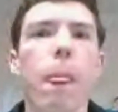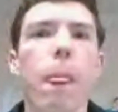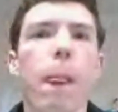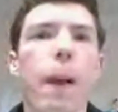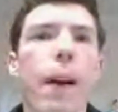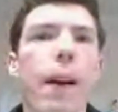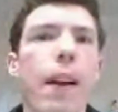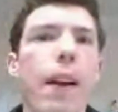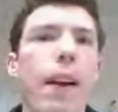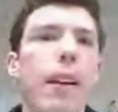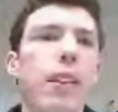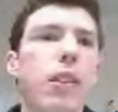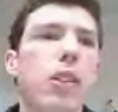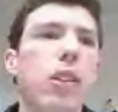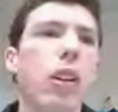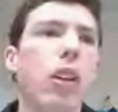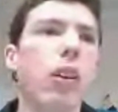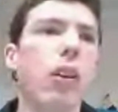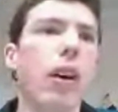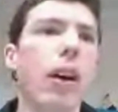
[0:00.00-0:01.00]
So I
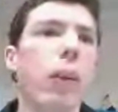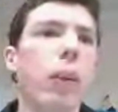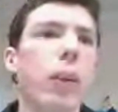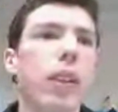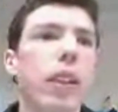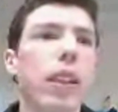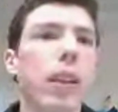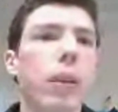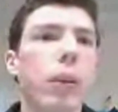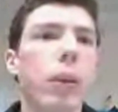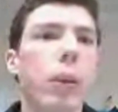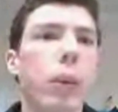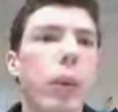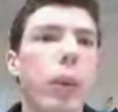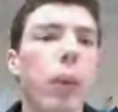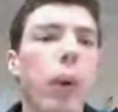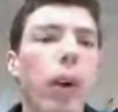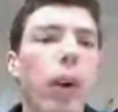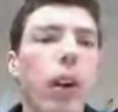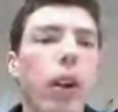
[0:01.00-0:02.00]
wasn't able to be part of the
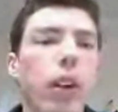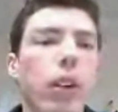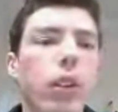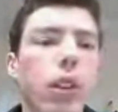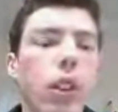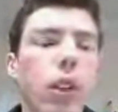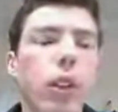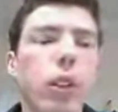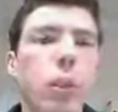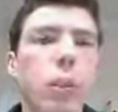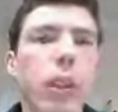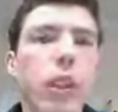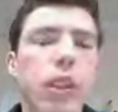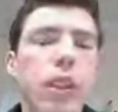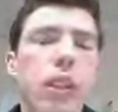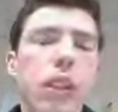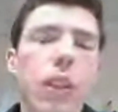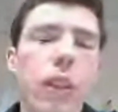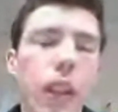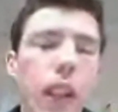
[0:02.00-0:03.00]
show as much as I would like
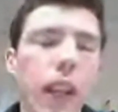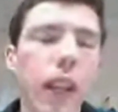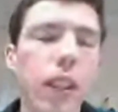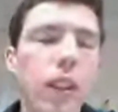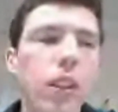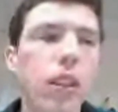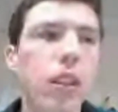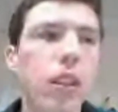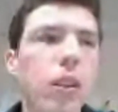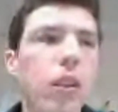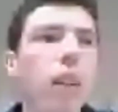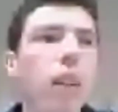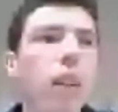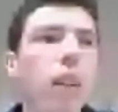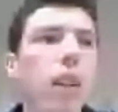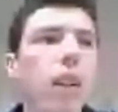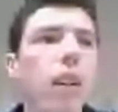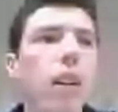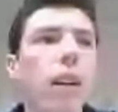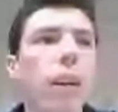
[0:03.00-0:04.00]
to, but I was
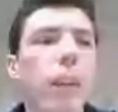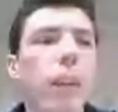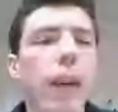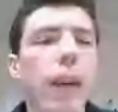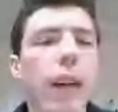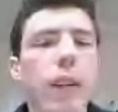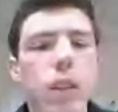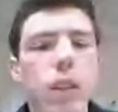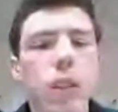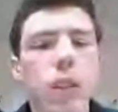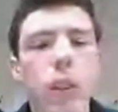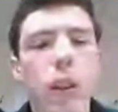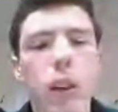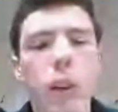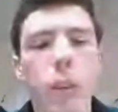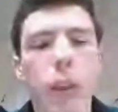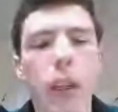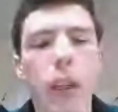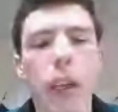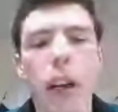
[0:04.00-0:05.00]
still doing all the behind the
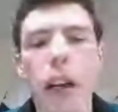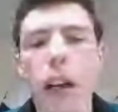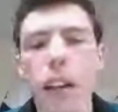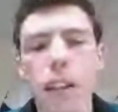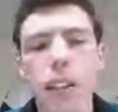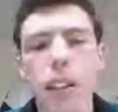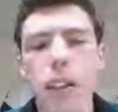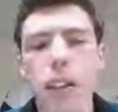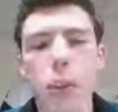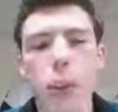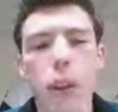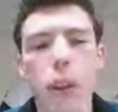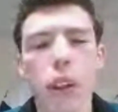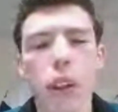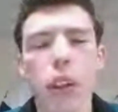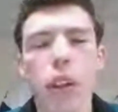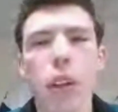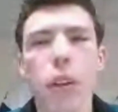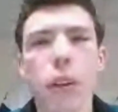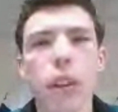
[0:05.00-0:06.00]
scenes work, always
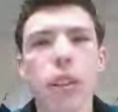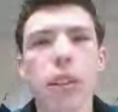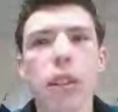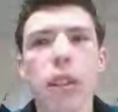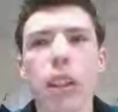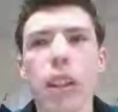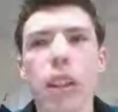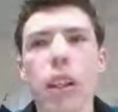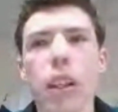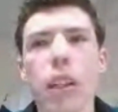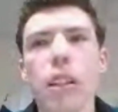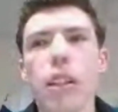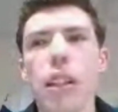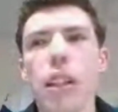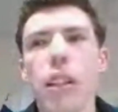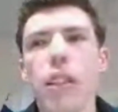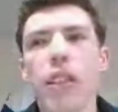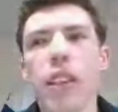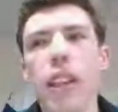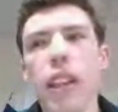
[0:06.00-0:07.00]
seeing if they
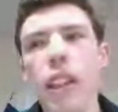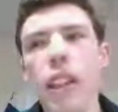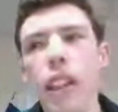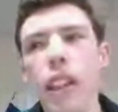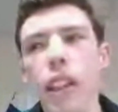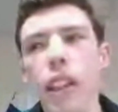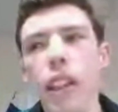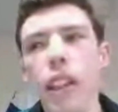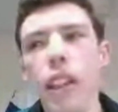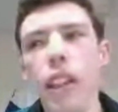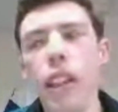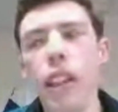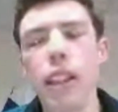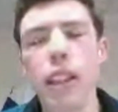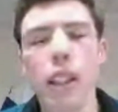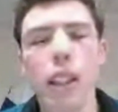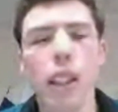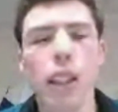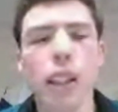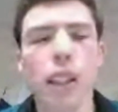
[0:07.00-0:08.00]
needed
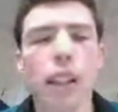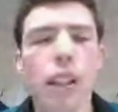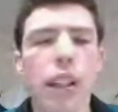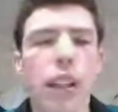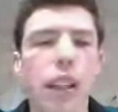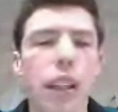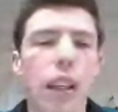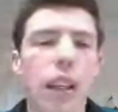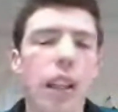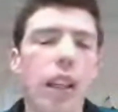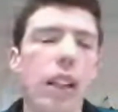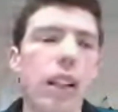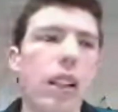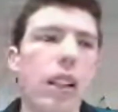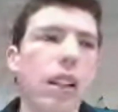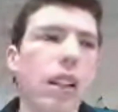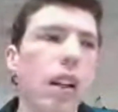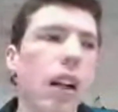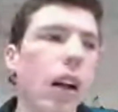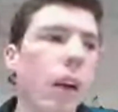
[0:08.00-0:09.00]
anything, updating our social
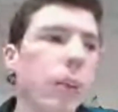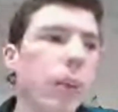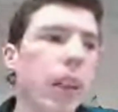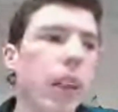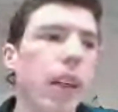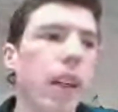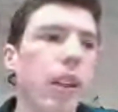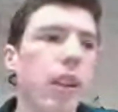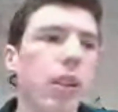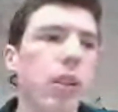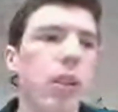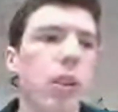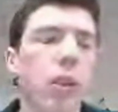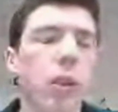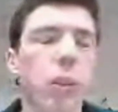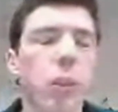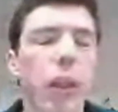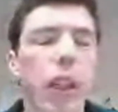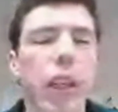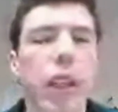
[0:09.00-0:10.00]
media and stuff. So
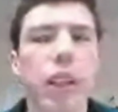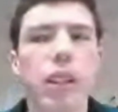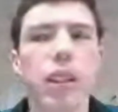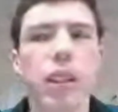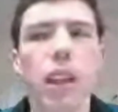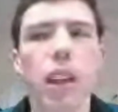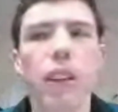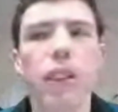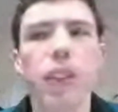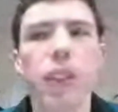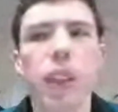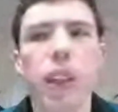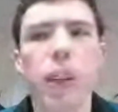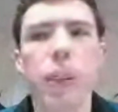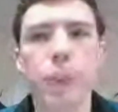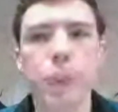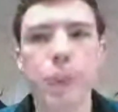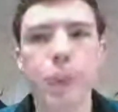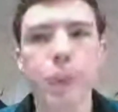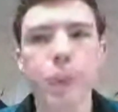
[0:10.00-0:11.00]

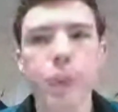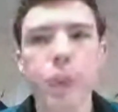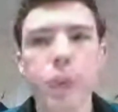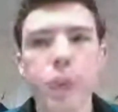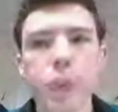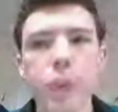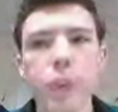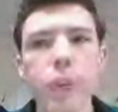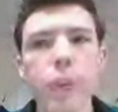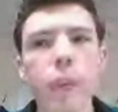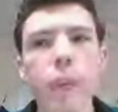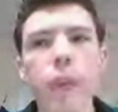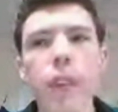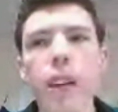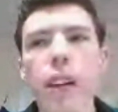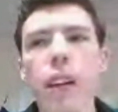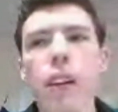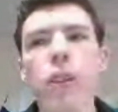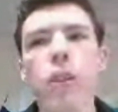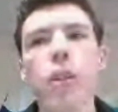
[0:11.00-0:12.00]
it was
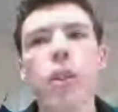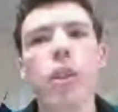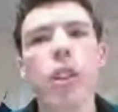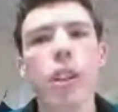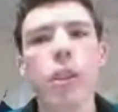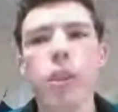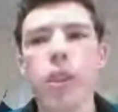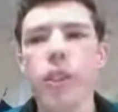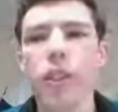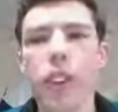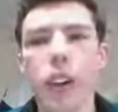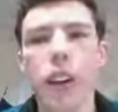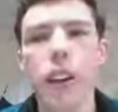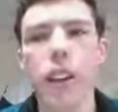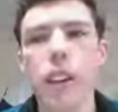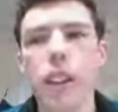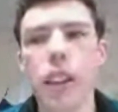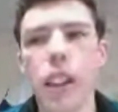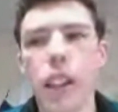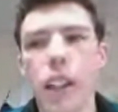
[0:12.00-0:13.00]
fun. I do
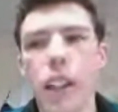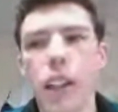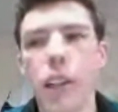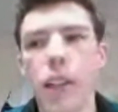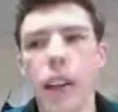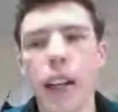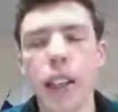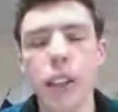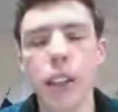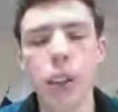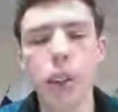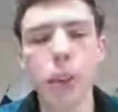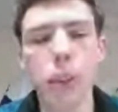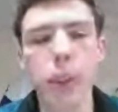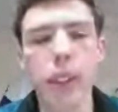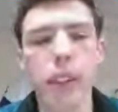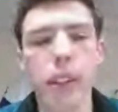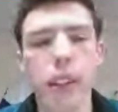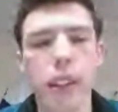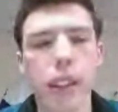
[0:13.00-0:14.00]
miss seeing Kyle and
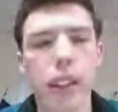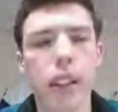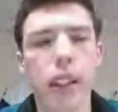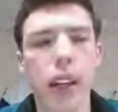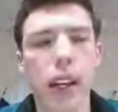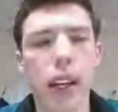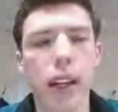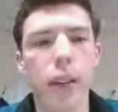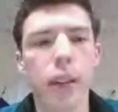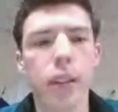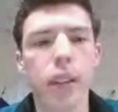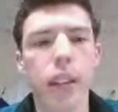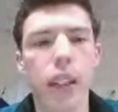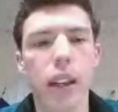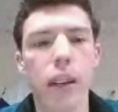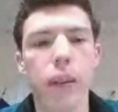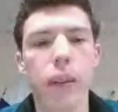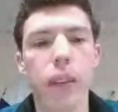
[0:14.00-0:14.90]
Tom in person,